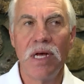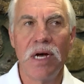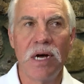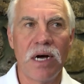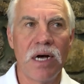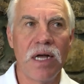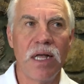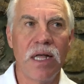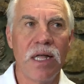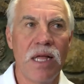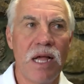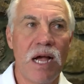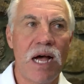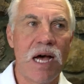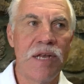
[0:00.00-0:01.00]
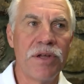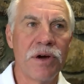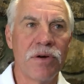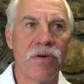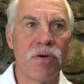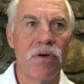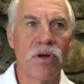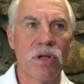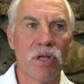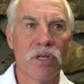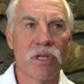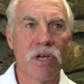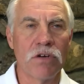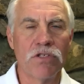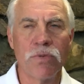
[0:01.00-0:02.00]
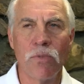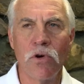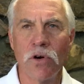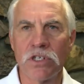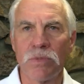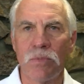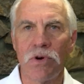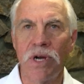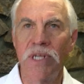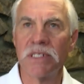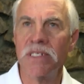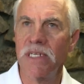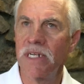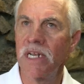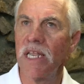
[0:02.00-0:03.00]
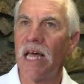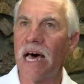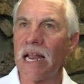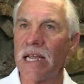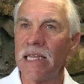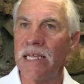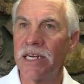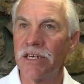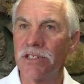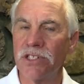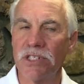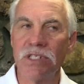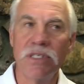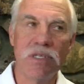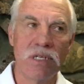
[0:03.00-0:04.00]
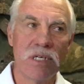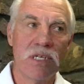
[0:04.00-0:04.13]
I know Coach Morse brings in a lot of energy.